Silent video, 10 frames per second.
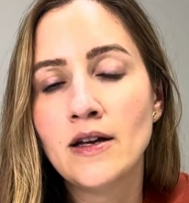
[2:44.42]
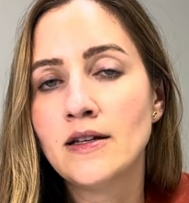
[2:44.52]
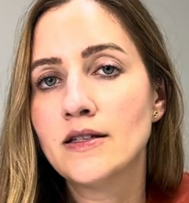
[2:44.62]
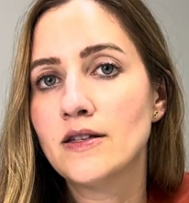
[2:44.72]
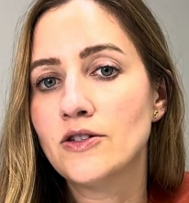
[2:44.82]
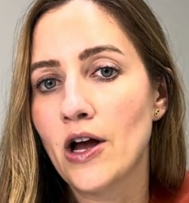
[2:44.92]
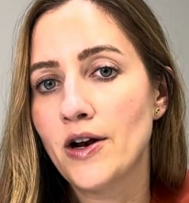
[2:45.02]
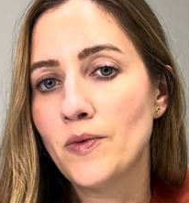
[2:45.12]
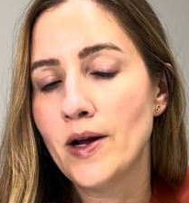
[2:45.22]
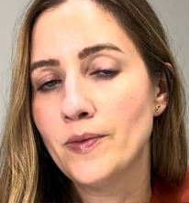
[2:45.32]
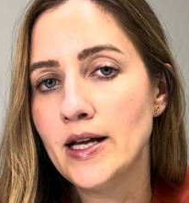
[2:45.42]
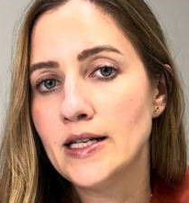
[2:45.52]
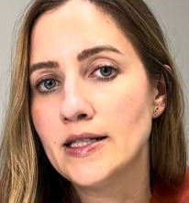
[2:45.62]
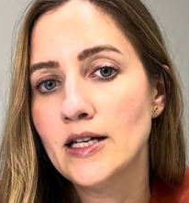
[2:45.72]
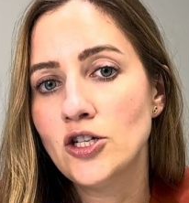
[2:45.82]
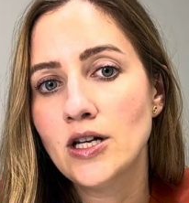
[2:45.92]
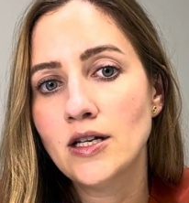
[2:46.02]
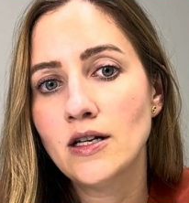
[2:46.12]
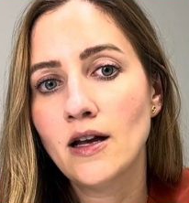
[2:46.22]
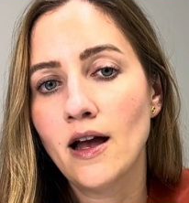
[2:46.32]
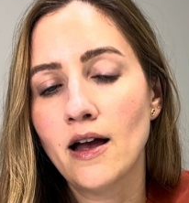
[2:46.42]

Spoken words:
This is not a one-way decision.